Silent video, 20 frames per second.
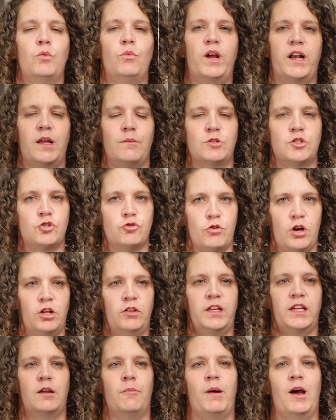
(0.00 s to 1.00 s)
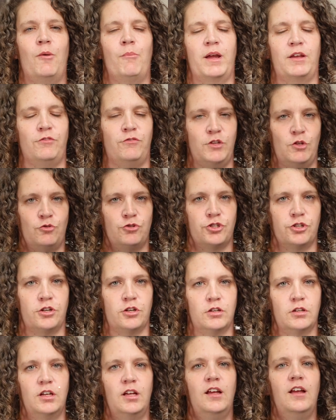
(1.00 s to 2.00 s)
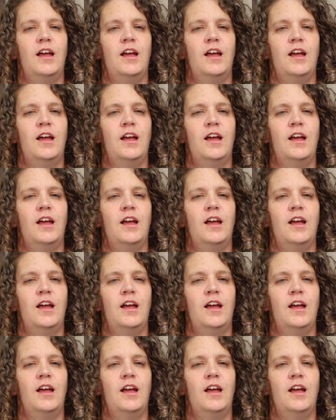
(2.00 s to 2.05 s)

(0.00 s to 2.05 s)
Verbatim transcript: when I'm struggling about my future?